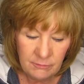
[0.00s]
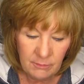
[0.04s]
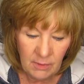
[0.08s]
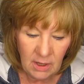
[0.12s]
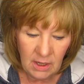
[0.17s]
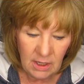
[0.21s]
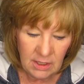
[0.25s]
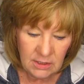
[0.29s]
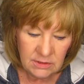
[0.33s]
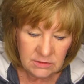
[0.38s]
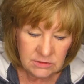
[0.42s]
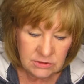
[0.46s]

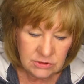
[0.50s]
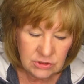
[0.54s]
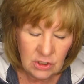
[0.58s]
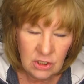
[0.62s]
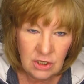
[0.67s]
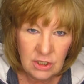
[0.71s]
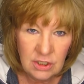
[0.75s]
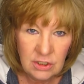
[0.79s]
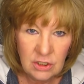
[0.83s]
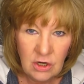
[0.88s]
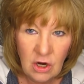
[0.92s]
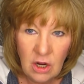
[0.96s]
mine
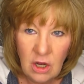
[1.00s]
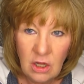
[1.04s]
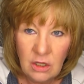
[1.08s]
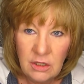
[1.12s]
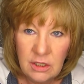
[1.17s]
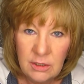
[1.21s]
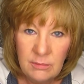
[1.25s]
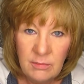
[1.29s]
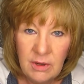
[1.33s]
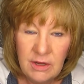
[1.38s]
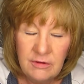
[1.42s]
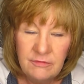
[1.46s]
started
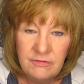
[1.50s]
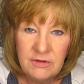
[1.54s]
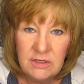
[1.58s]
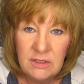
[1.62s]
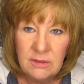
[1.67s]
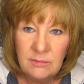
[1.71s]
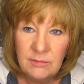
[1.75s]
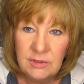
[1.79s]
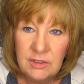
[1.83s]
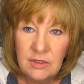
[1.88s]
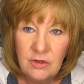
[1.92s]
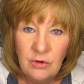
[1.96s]
calling my
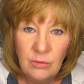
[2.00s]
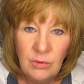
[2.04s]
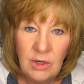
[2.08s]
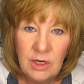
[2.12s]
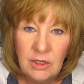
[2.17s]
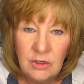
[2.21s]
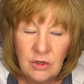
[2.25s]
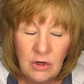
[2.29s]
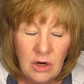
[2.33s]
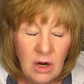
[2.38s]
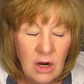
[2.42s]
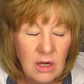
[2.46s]
family the
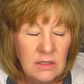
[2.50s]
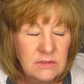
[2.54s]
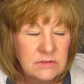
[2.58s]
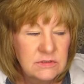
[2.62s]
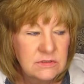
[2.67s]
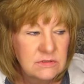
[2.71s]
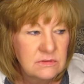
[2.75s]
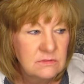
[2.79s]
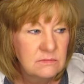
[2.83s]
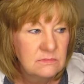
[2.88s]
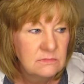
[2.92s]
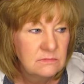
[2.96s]
Red
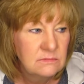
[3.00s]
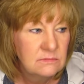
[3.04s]
Cross.